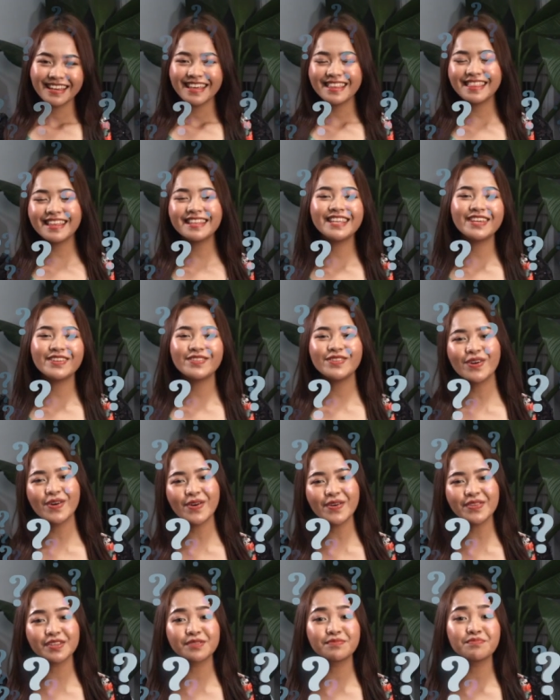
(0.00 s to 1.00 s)
Did you know
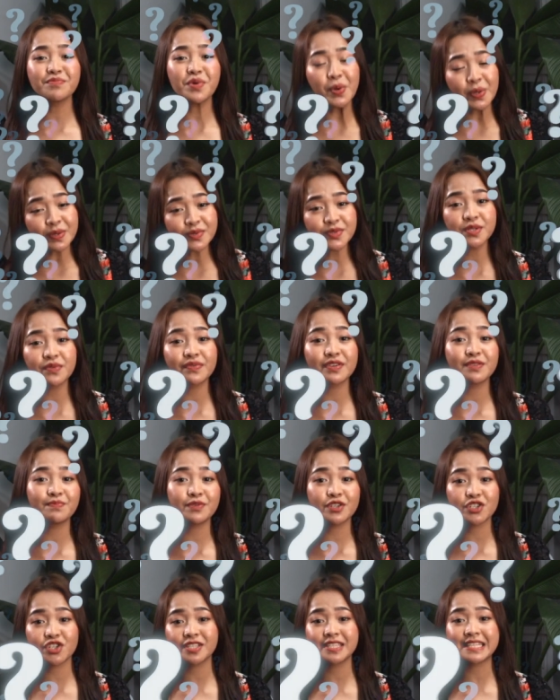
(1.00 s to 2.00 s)
that most of our
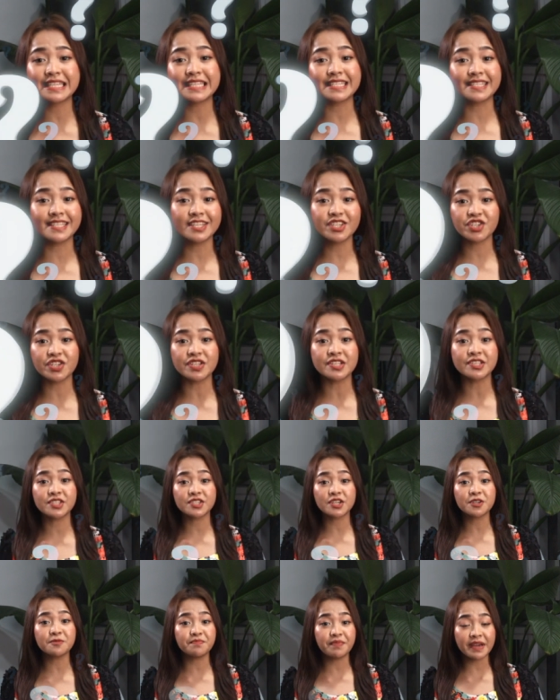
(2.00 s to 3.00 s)
purchasing decisions
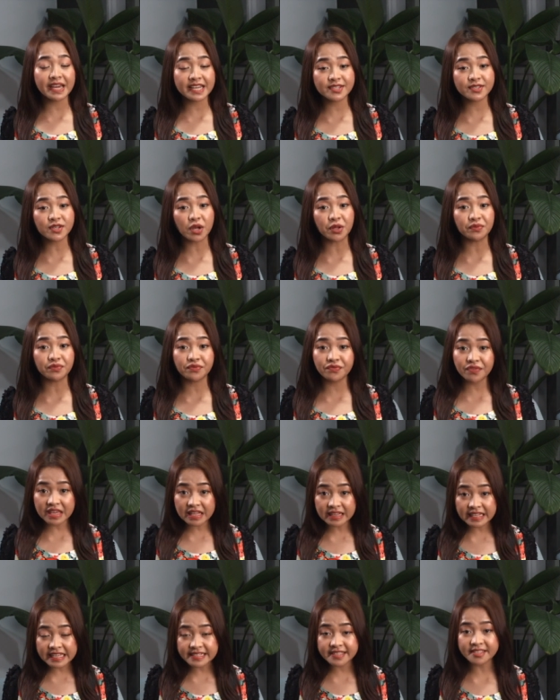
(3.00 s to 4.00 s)
are based on
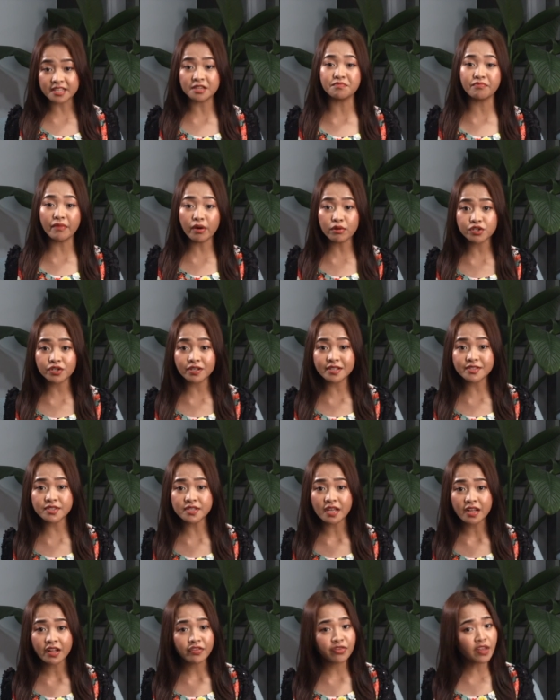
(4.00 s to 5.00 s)
feelings and
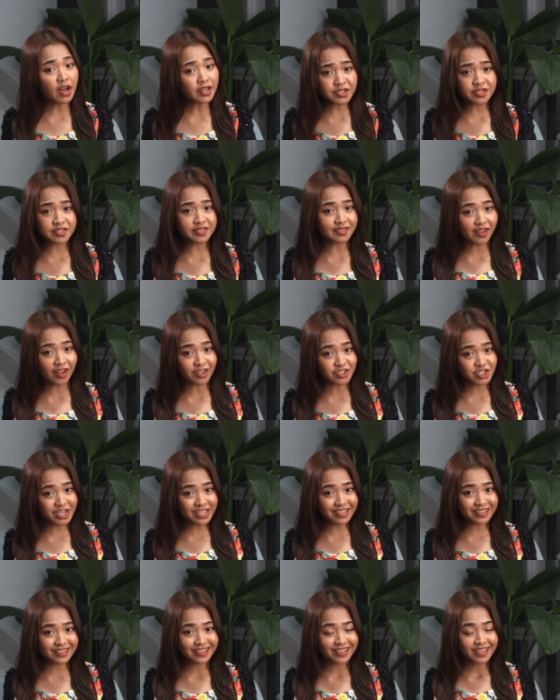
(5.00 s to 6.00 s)
emotions, not just logic?